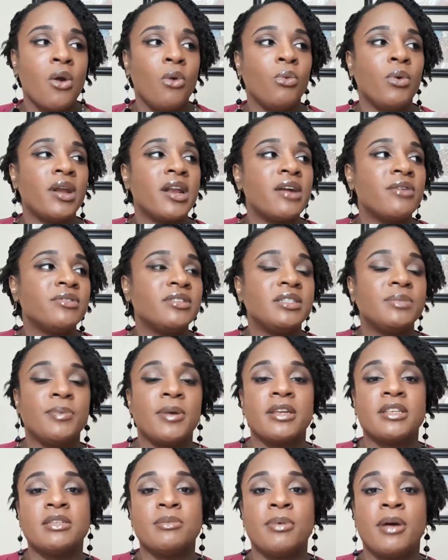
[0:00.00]
What I
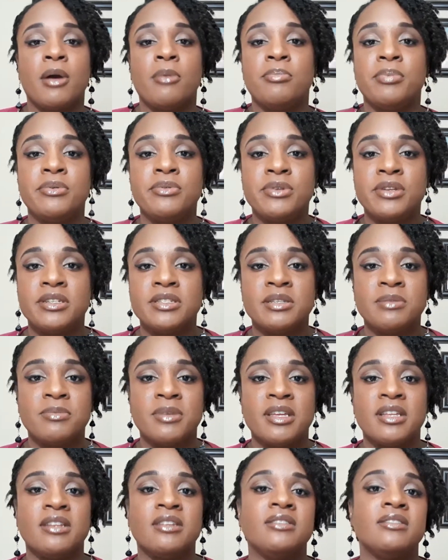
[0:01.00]
respect about Buddhism,
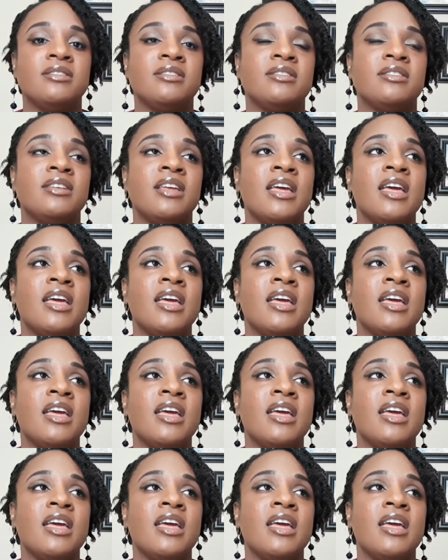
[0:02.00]
it is